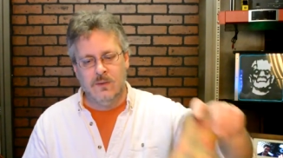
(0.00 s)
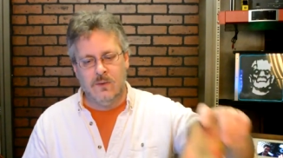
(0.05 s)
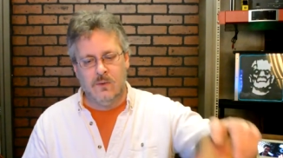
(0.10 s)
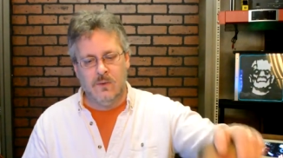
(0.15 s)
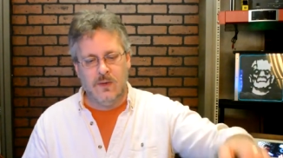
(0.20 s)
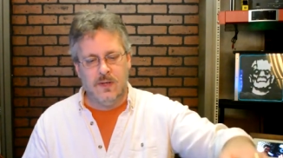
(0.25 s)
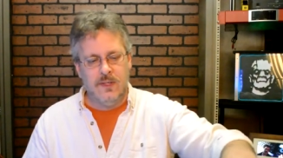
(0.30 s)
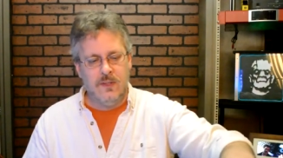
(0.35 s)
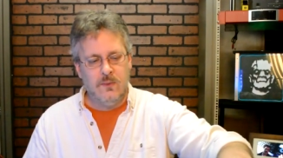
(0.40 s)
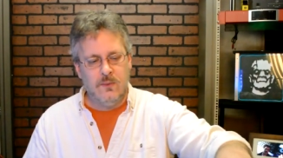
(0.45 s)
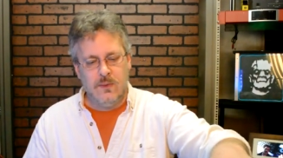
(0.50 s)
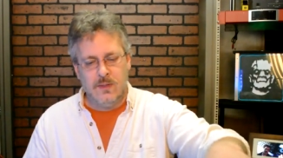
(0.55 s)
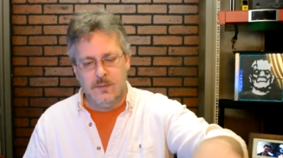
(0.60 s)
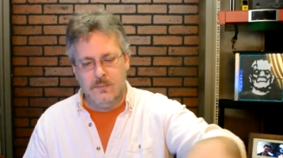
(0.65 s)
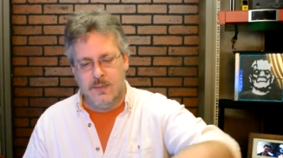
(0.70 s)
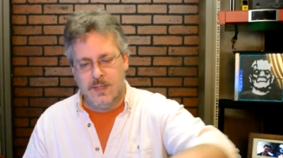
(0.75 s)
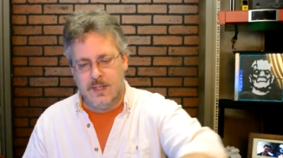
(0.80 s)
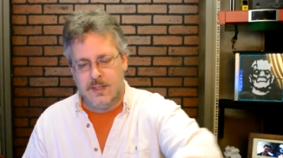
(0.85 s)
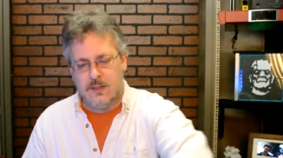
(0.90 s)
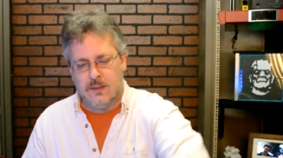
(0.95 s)
or you want to
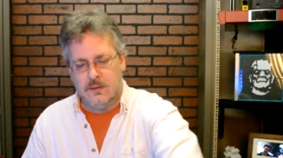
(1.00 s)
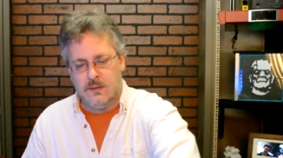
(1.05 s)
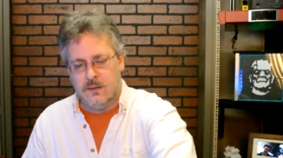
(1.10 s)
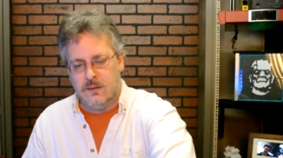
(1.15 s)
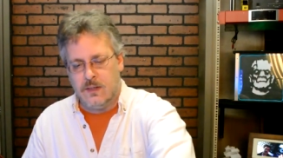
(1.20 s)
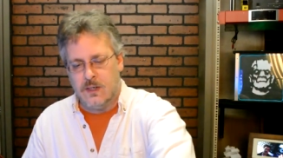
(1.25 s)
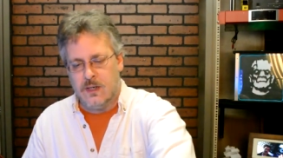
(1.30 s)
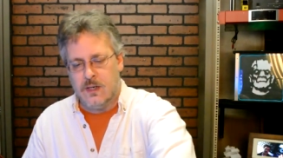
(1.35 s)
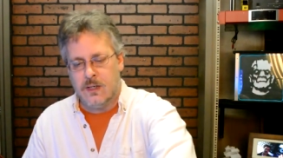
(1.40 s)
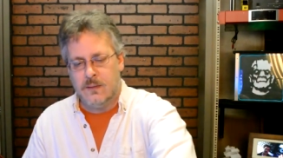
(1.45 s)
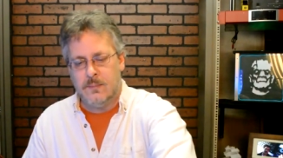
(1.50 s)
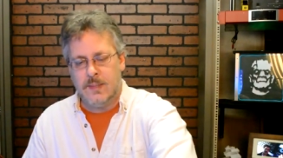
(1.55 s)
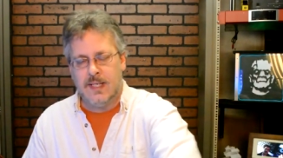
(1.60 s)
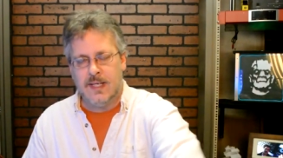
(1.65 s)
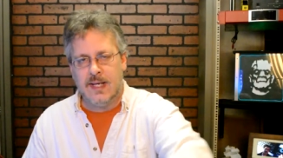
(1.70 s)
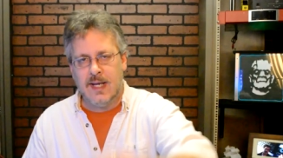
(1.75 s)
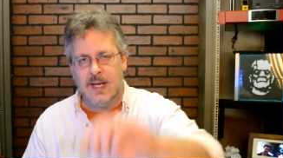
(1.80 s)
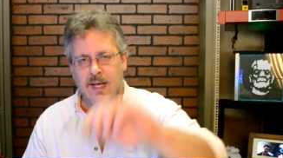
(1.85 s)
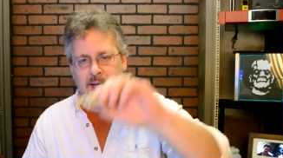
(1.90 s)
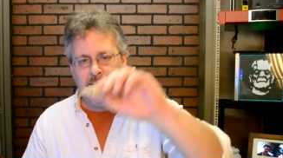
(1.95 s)
make a little army
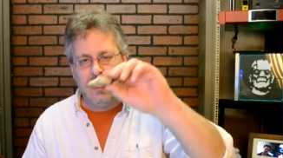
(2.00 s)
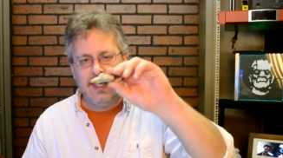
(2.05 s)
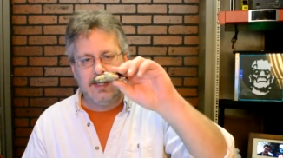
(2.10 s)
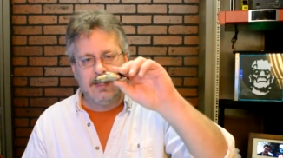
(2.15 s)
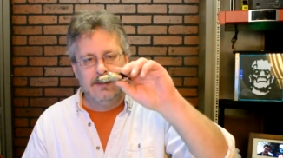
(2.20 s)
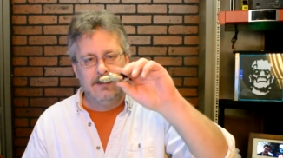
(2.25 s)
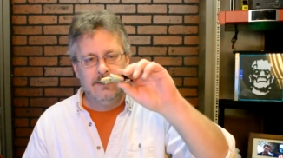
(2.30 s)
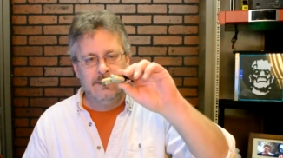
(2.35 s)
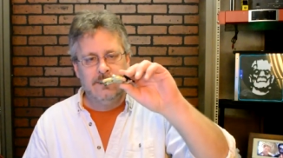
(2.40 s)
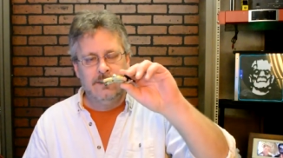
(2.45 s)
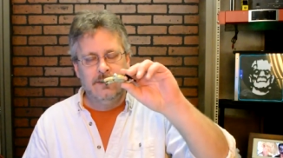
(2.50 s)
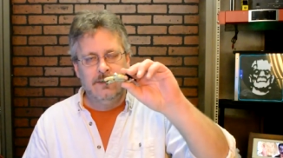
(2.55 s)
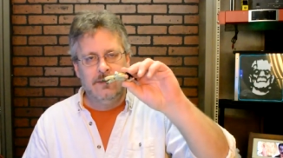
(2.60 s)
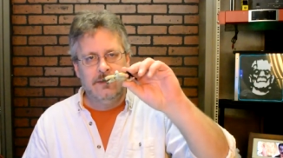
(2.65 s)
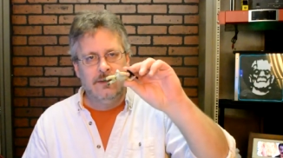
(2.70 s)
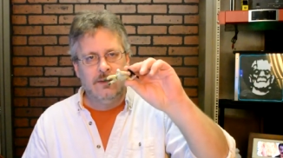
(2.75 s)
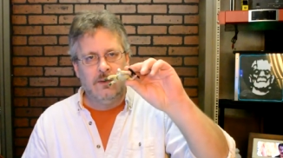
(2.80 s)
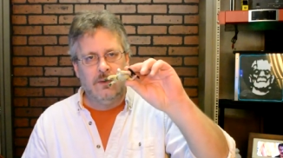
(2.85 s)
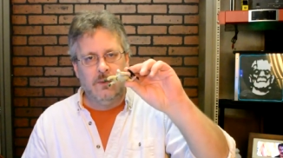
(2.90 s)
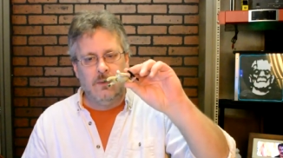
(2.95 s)
guy,
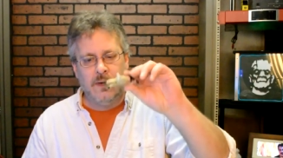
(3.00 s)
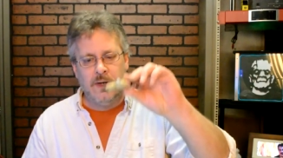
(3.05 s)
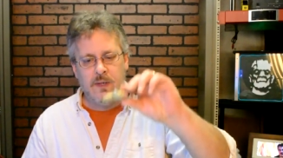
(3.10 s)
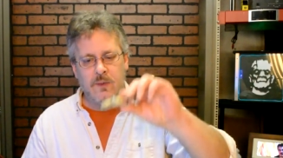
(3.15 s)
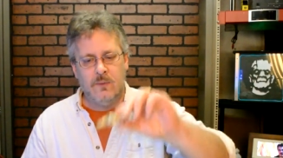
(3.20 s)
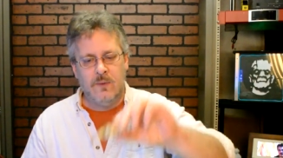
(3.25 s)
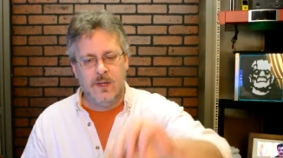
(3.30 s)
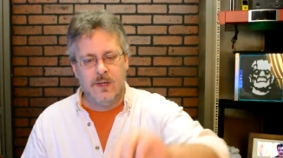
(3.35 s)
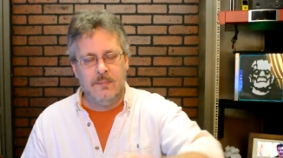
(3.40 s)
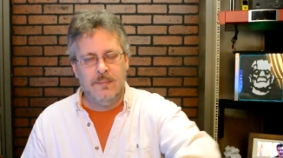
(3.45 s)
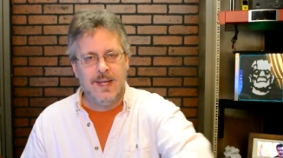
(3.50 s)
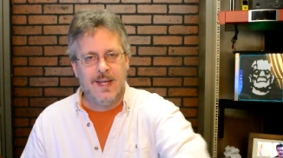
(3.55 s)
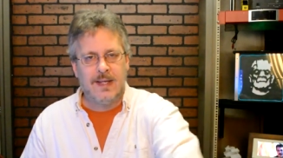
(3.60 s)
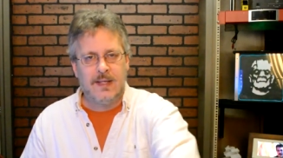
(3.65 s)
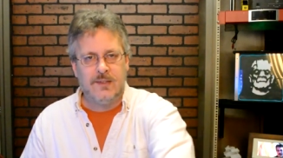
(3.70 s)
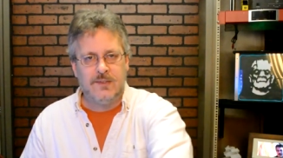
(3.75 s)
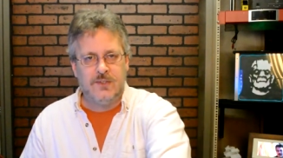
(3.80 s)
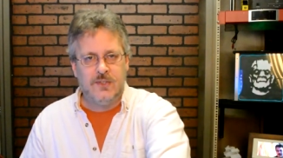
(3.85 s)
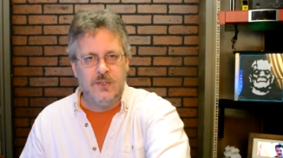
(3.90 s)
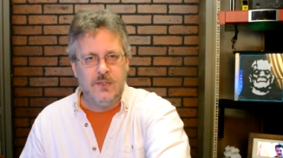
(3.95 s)
or you want to make
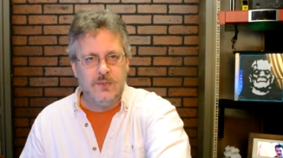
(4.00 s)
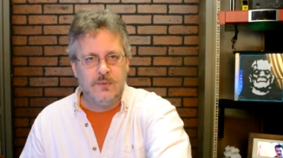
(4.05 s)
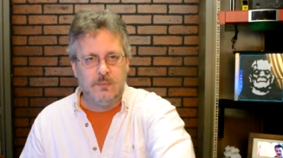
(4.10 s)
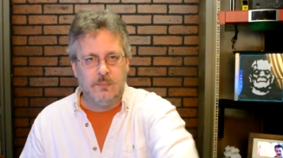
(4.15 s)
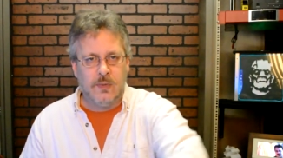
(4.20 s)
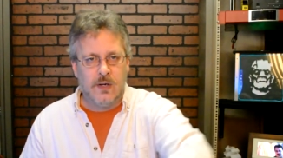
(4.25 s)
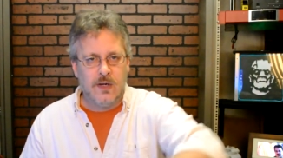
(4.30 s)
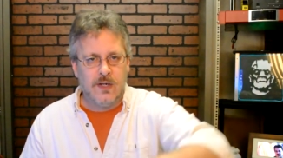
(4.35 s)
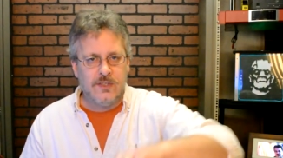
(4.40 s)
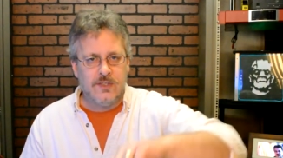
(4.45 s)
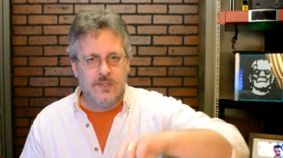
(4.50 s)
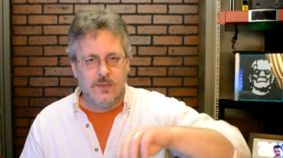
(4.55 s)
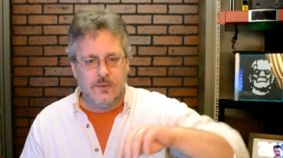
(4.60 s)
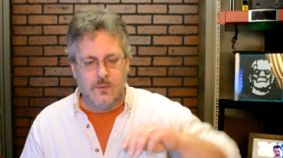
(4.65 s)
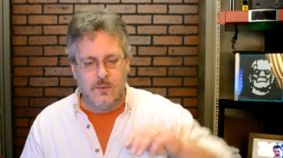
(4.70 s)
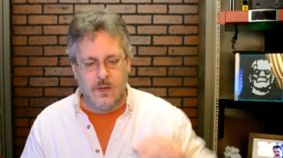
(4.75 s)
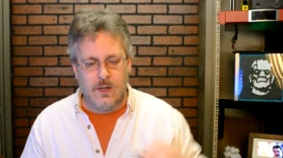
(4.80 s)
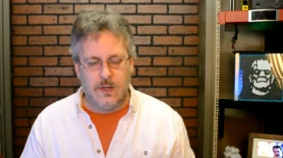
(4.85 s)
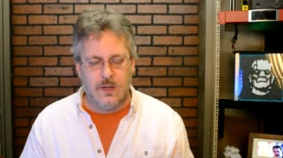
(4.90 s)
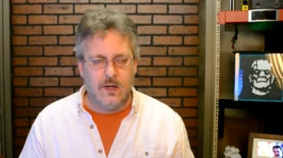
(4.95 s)
a toothbrush
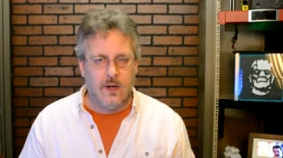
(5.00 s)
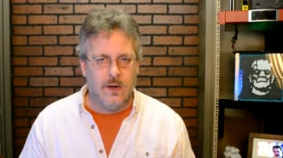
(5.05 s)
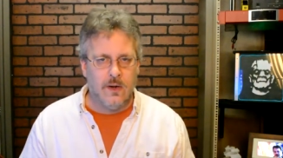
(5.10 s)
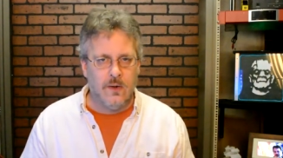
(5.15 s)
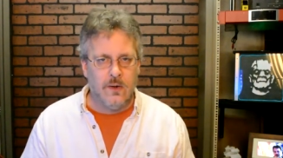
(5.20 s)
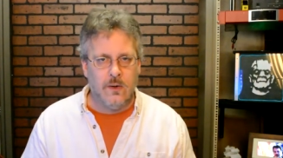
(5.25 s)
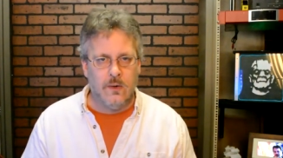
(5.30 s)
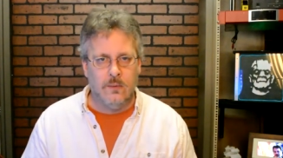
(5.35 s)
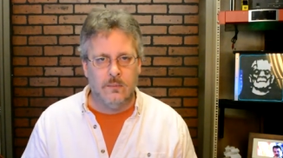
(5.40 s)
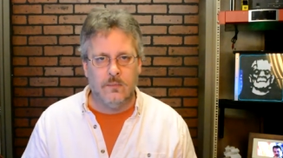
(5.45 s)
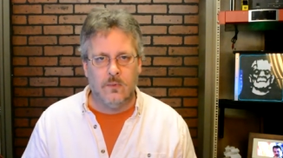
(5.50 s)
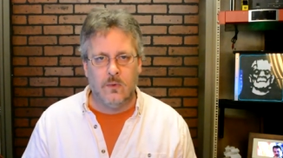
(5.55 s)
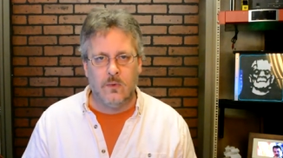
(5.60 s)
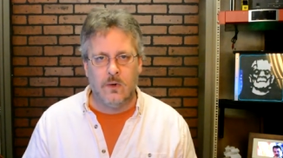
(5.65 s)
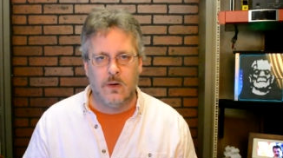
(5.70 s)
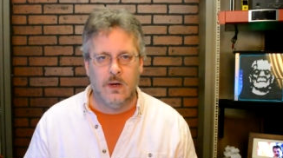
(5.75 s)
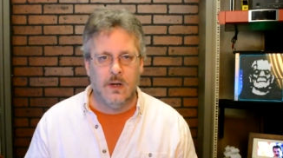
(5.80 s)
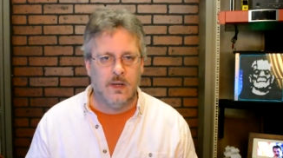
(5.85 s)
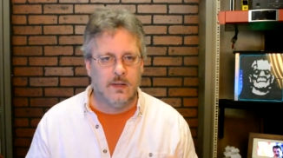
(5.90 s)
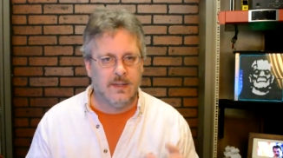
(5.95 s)
or a comb
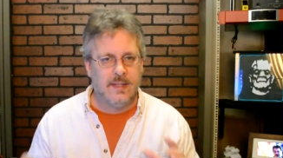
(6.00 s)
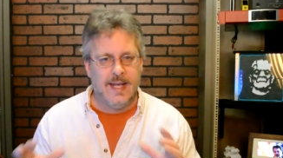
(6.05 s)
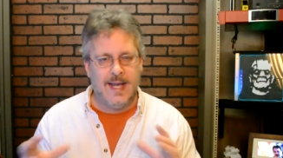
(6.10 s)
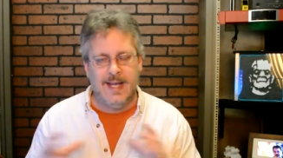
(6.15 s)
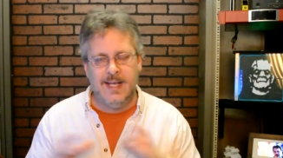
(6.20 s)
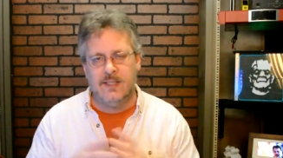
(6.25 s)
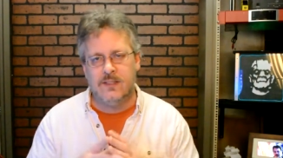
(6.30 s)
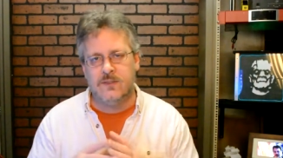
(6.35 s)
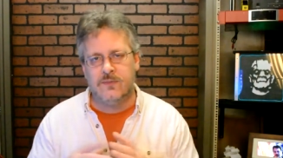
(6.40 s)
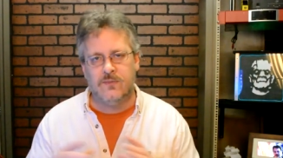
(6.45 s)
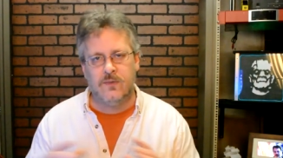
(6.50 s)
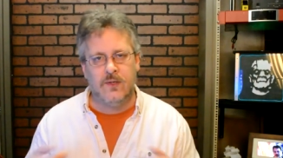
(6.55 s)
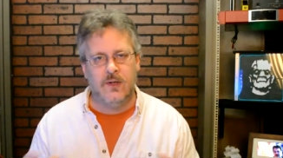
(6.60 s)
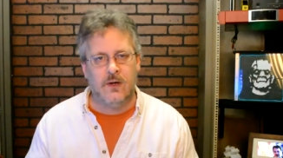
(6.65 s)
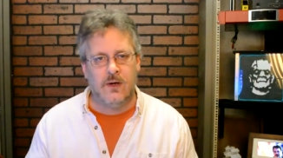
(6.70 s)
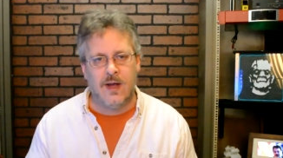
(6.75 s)
or a case for your